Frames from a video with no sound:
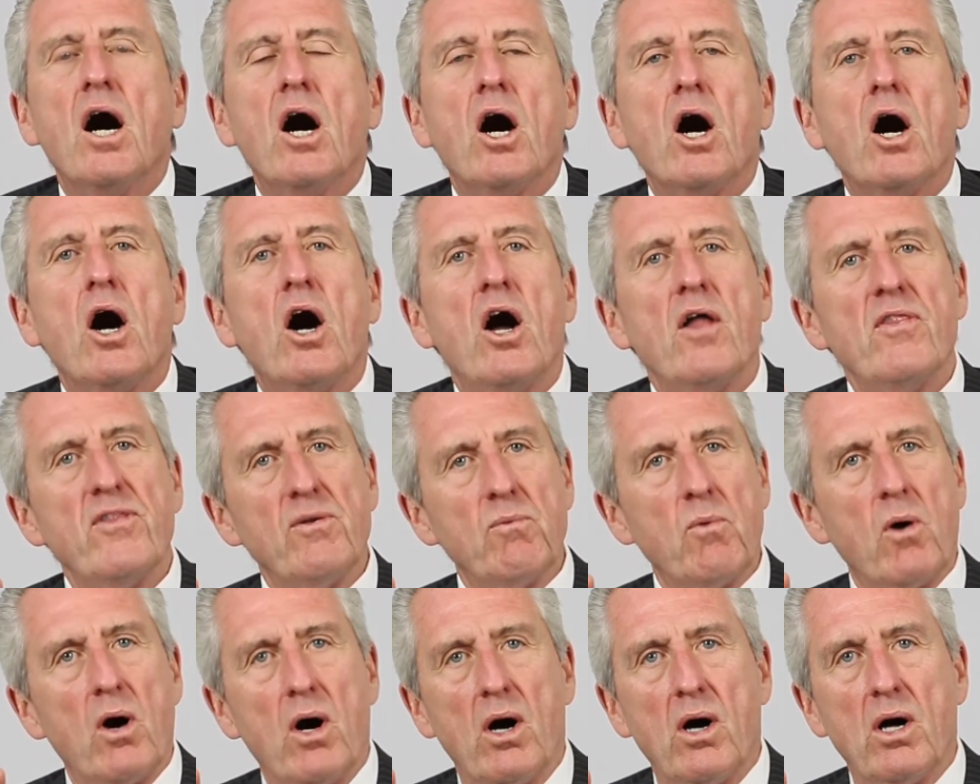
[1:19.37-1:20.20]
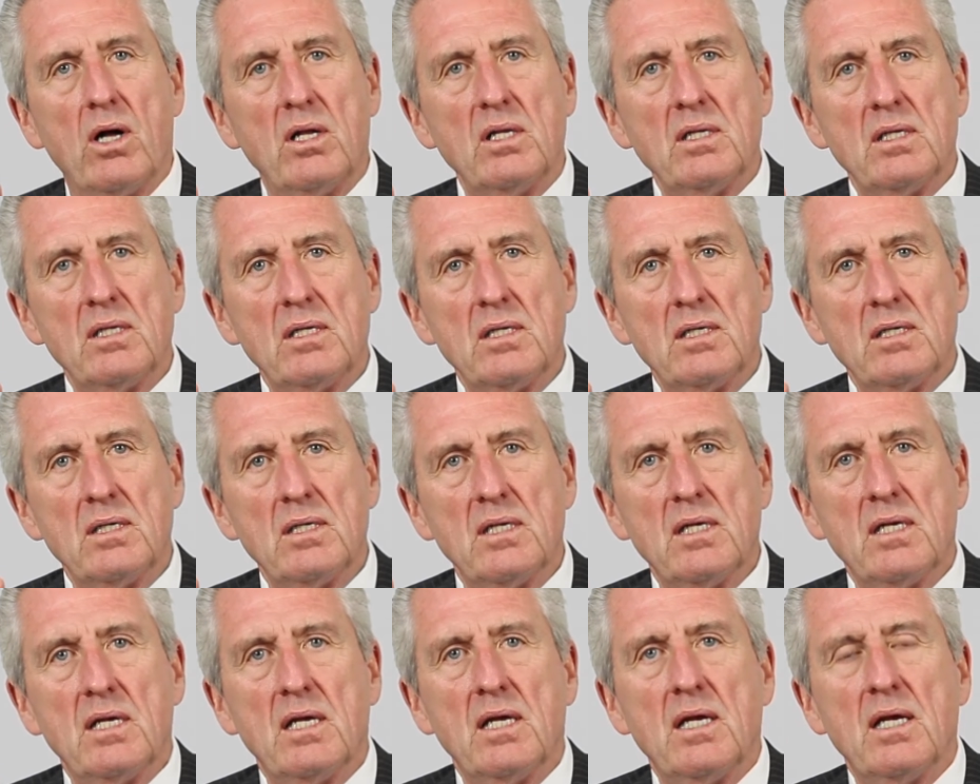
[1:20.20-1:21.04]
On the wall,
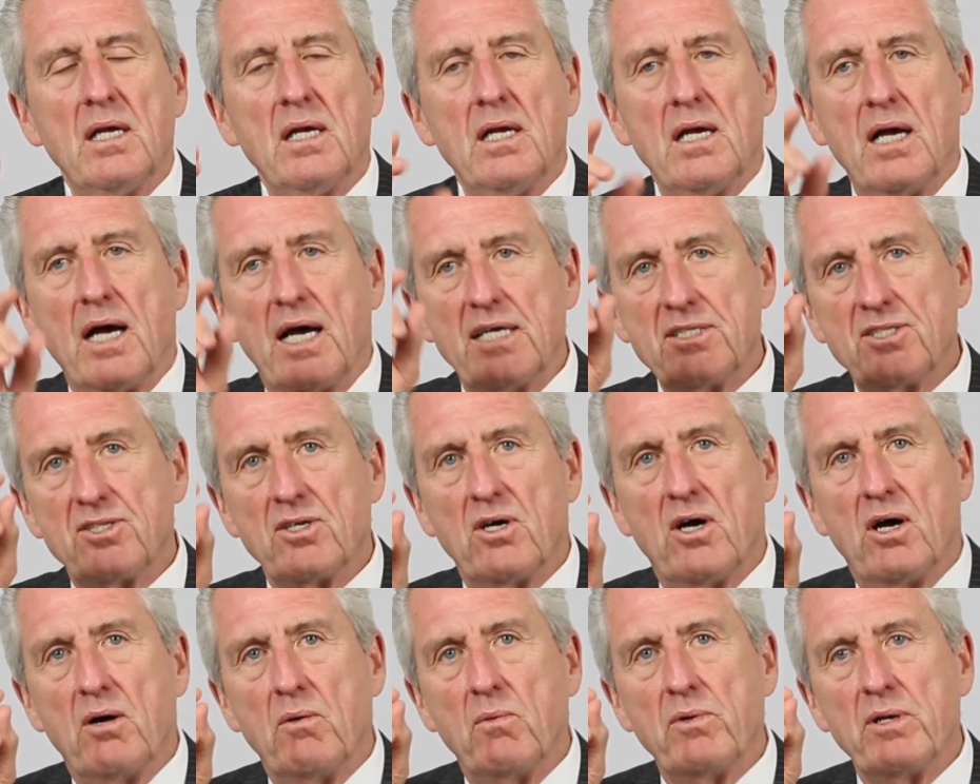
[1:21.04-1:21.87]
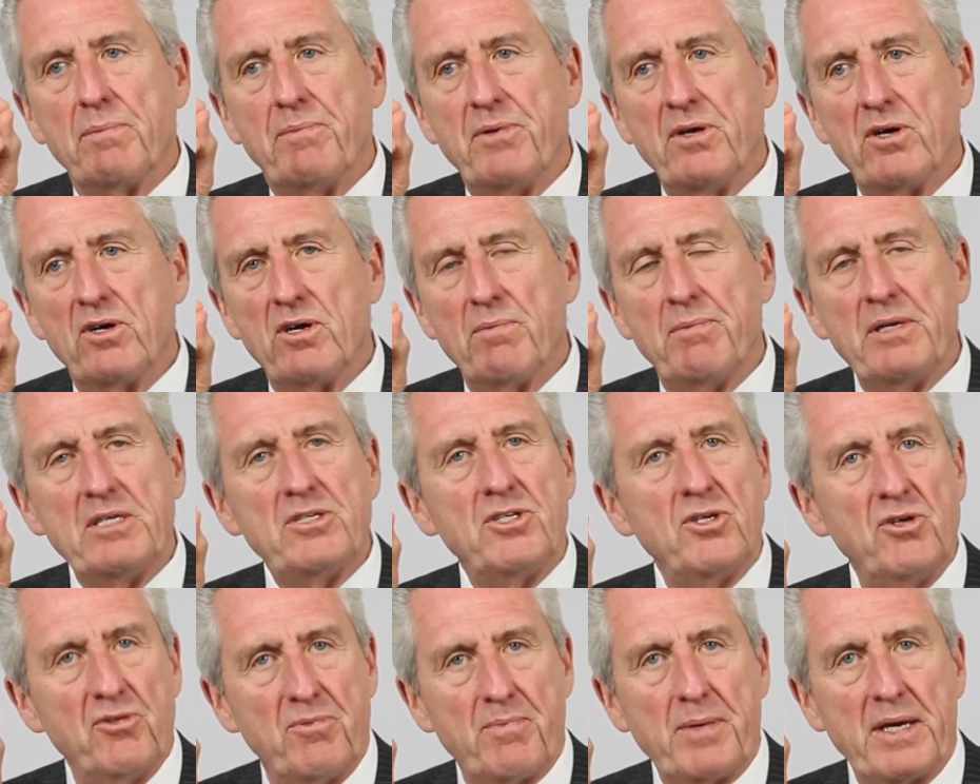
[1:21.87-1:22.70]
I saw what appeared to be
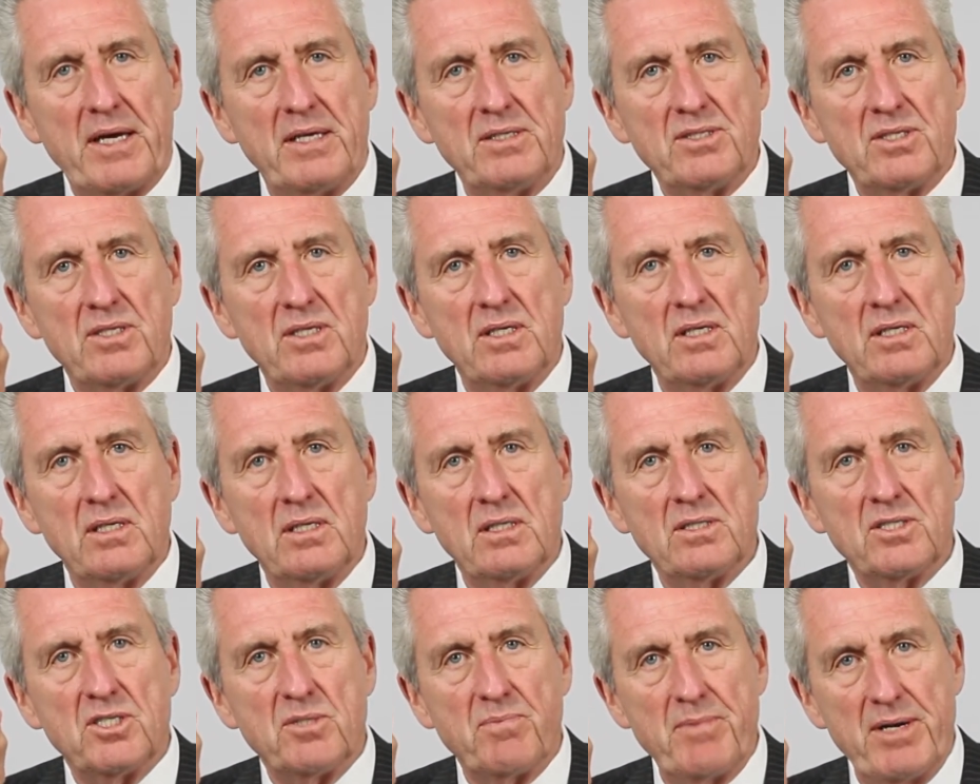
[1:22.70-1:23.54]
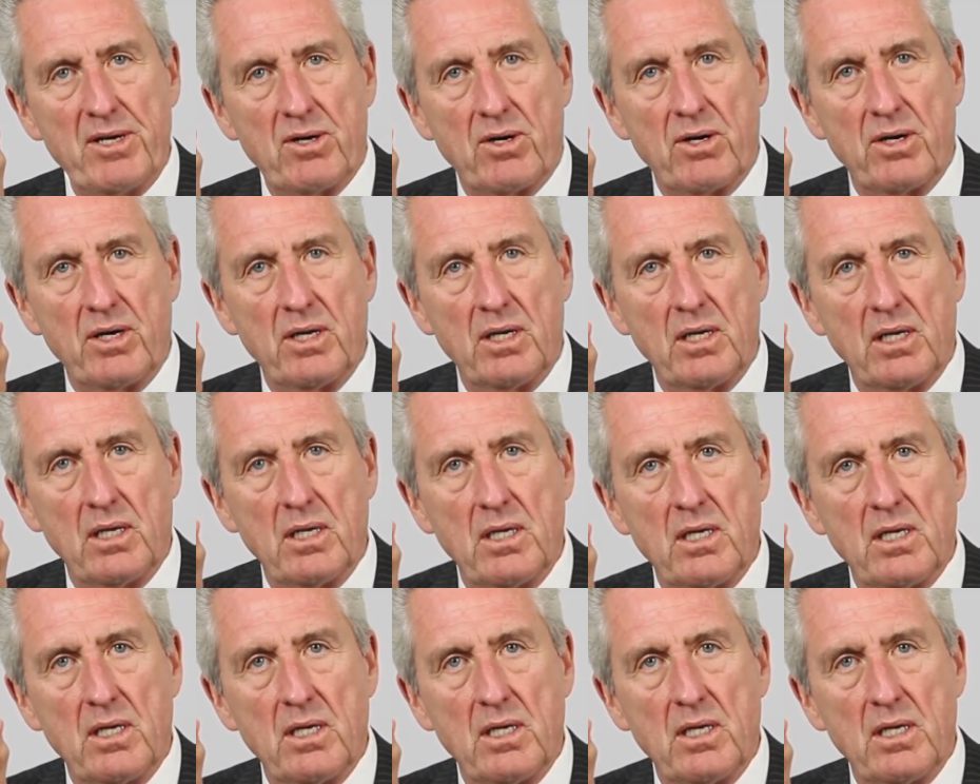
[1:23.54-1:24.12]
toothpaste smeared.